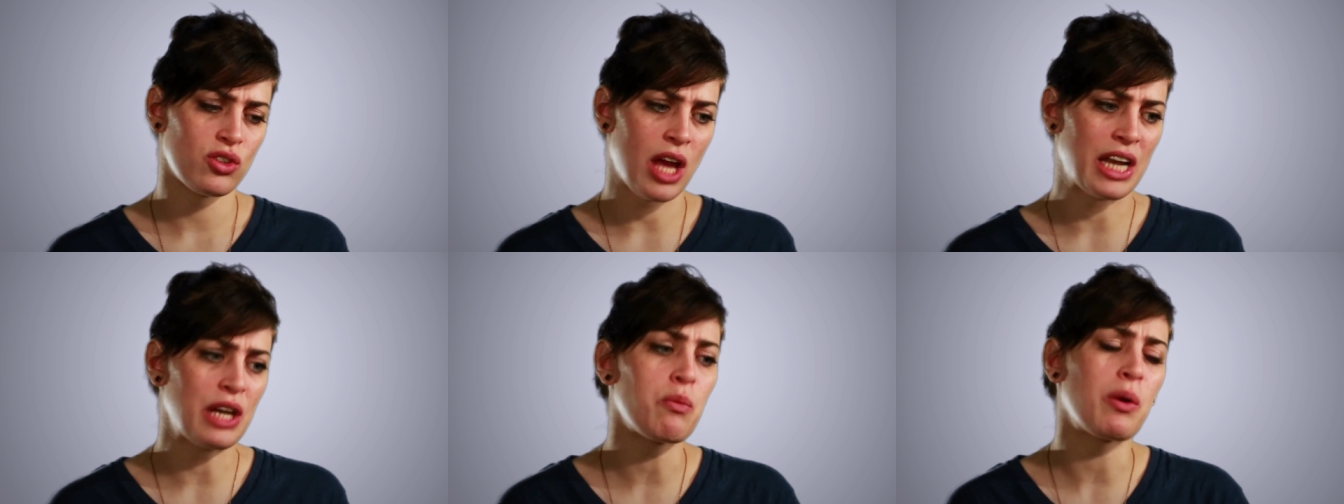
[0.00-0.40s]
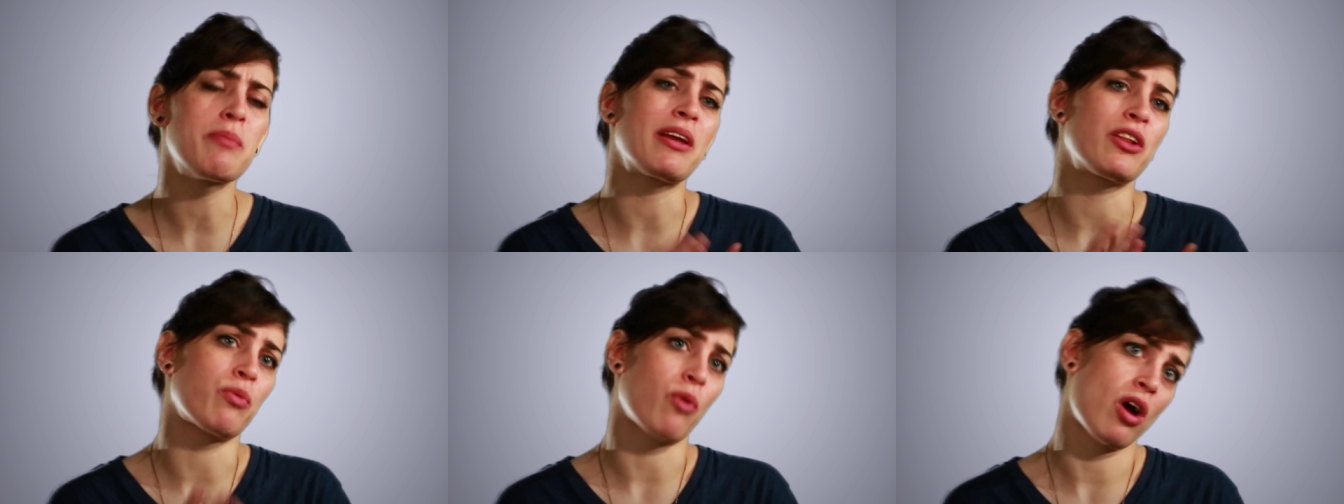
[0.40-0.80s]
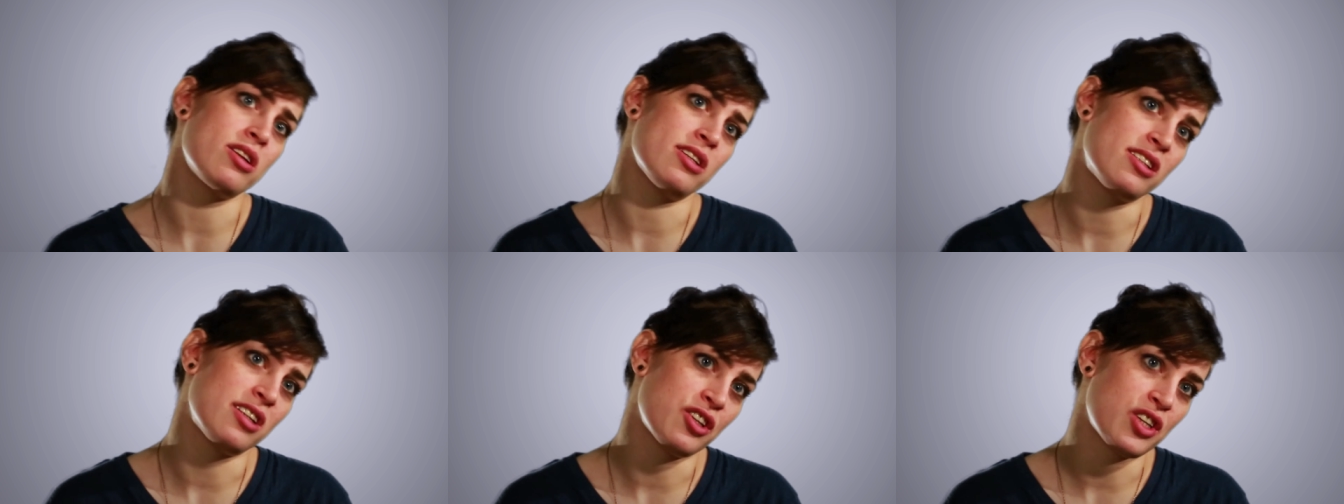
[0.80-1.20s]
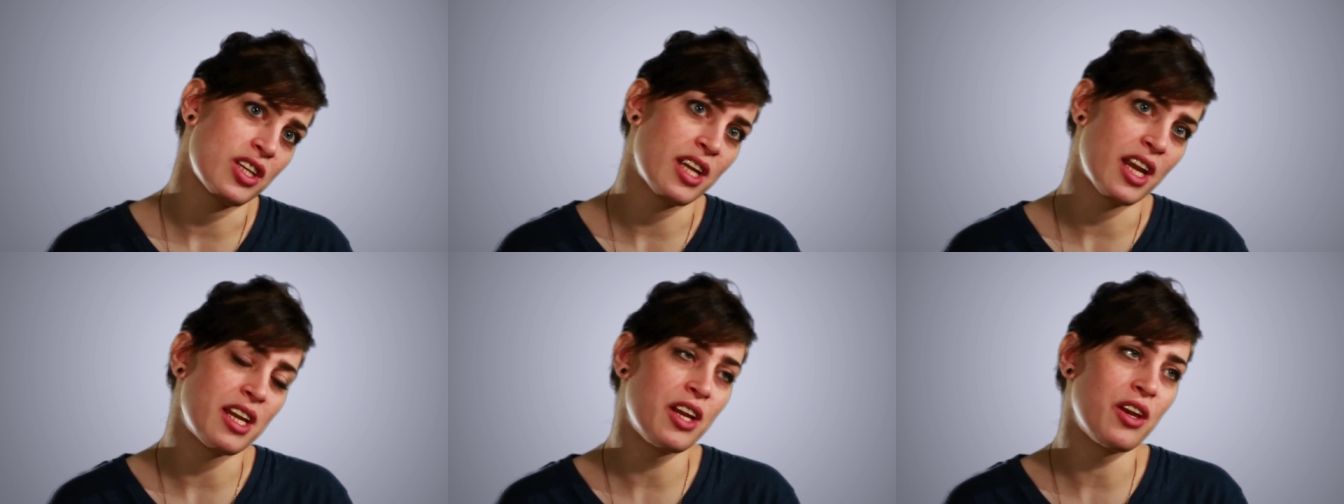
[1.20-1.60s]
I didn't want to make the wrong decision
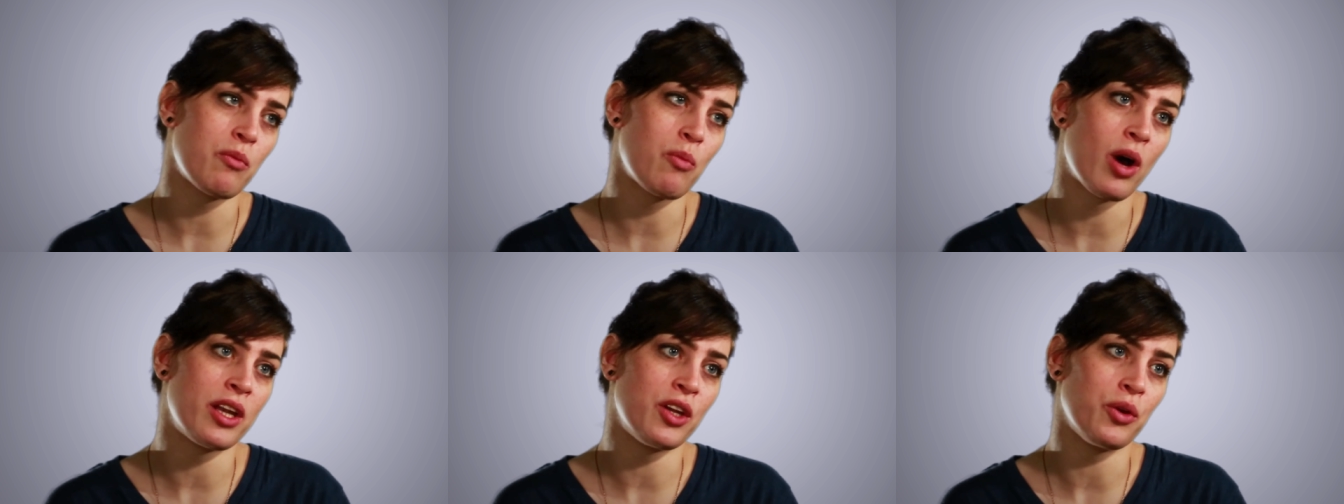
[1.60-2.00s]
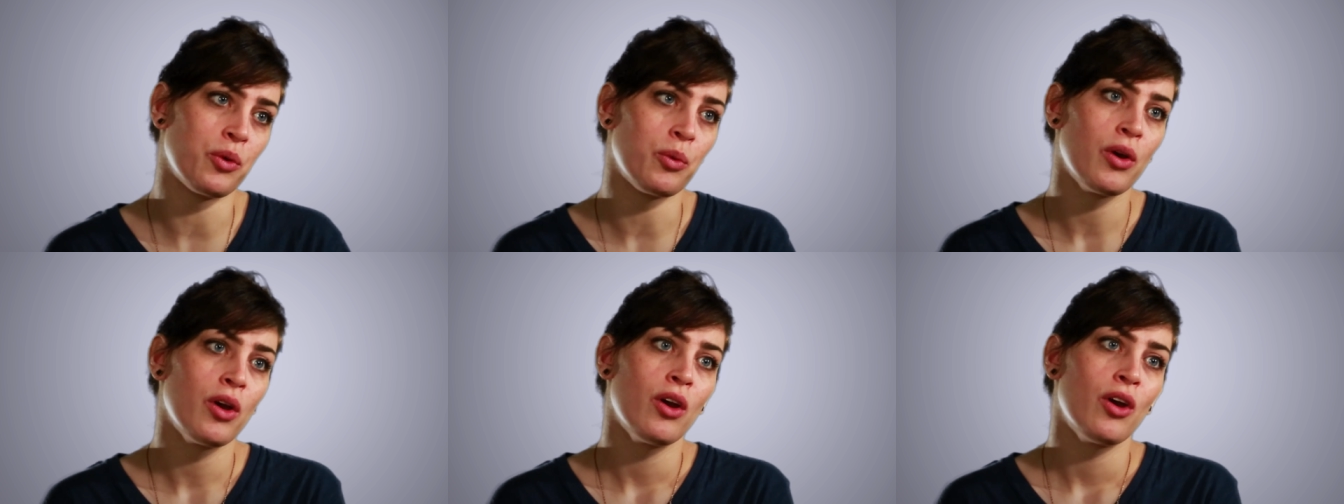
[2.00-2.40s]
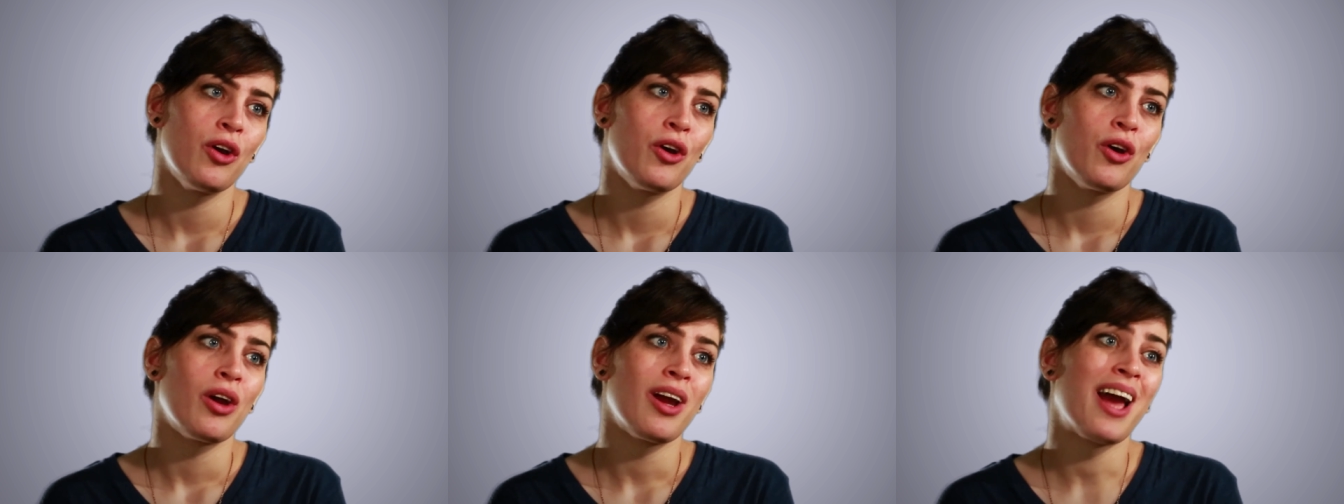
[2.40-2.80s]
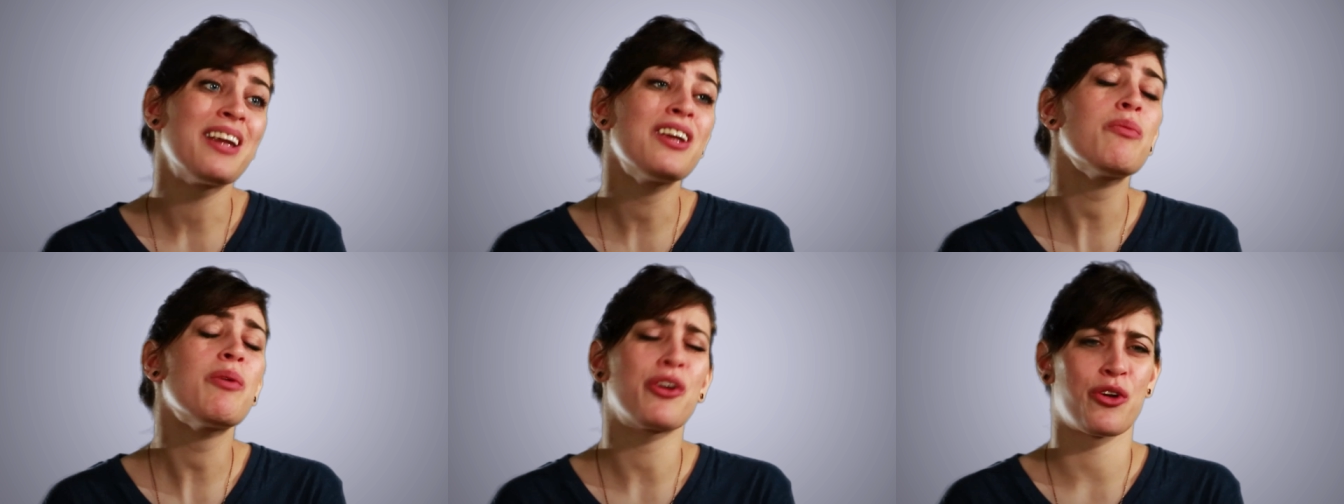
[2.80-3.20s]
and I didn't want to I
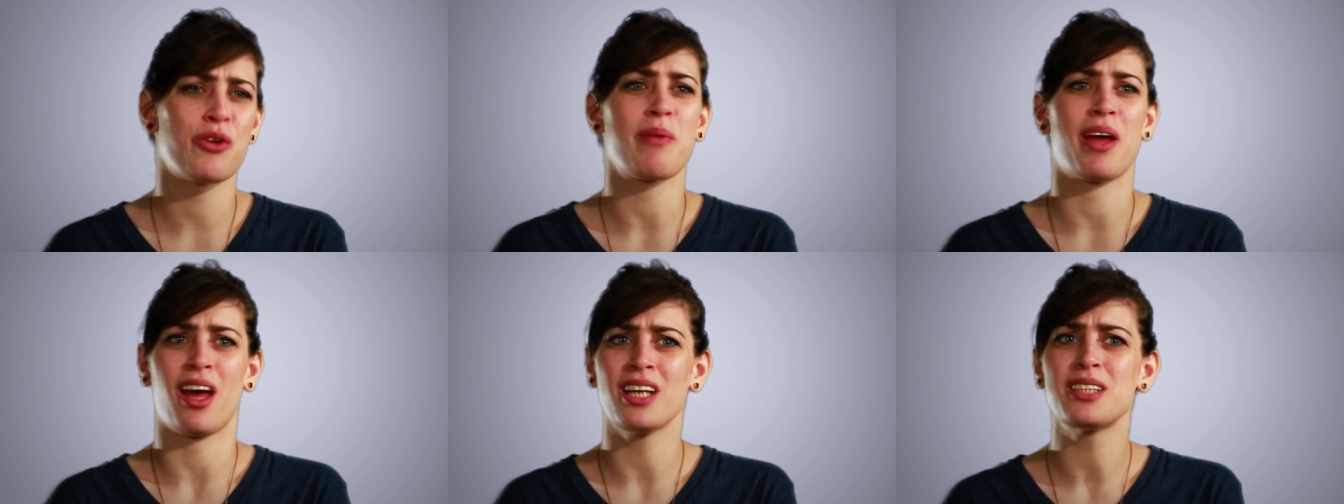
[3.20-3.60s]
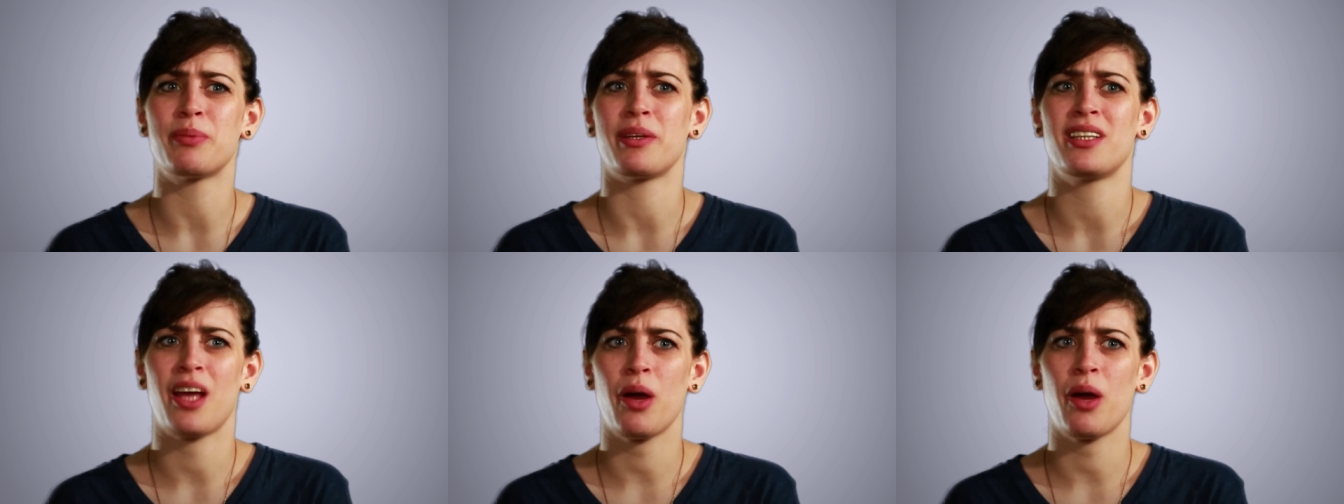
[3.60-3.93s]
didn't want to hurt my husband.